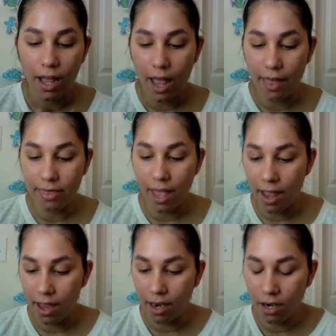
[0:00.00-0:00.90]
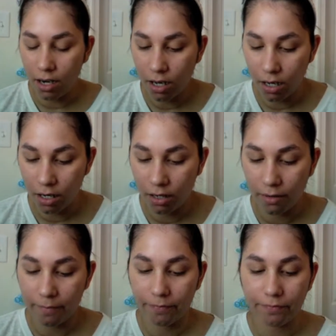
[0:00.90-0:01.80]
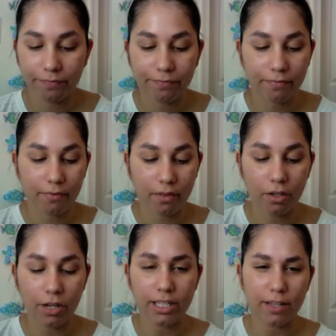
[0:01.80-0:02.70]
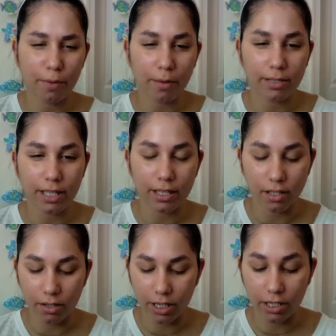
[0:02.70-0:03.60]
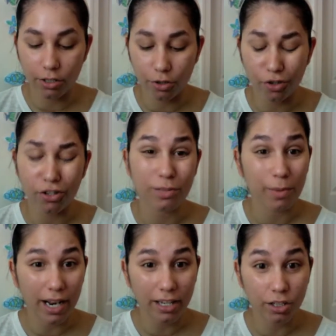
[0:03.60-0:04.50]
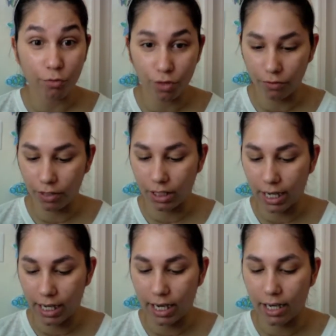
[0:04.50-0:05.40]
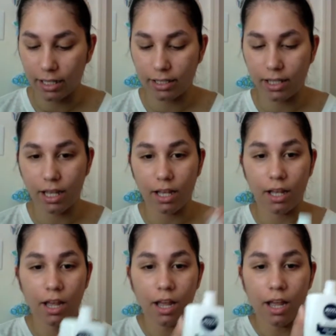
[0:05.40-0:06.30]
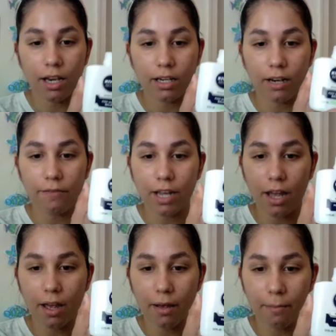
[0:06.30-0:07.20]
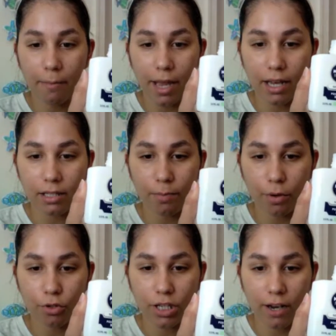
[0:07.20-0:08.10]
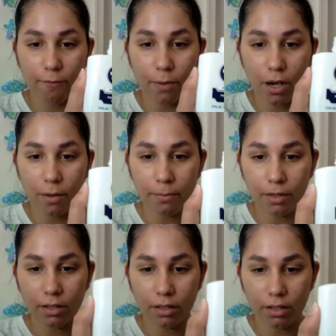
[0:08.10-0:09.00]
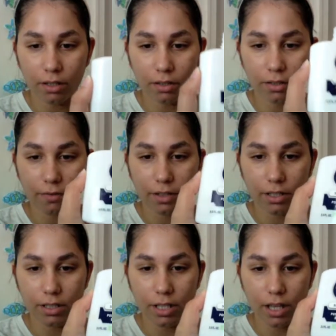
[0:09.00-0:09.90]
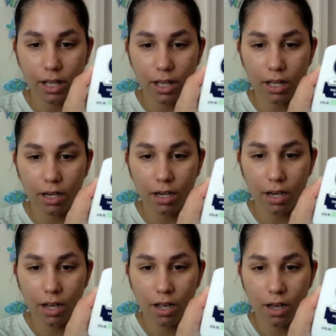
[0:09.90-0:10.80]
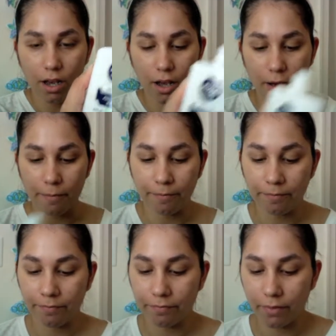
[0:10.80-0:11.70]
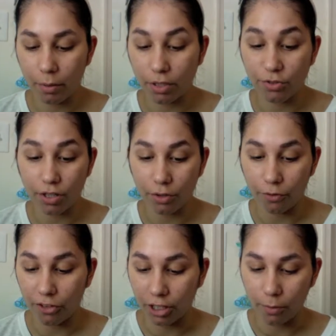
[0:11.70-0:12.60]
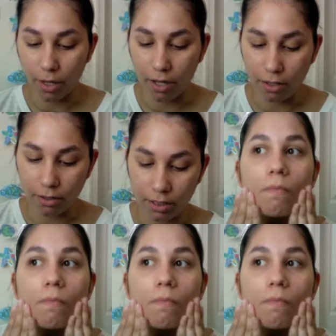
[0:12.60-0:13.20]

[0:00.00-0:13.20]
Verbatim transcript: And then, you guys have probably seen this on NikkieTutorials, but I actually really, really like it. It's the Nivea Men's Post Shave Balm. You can see that. Um, it works really, really well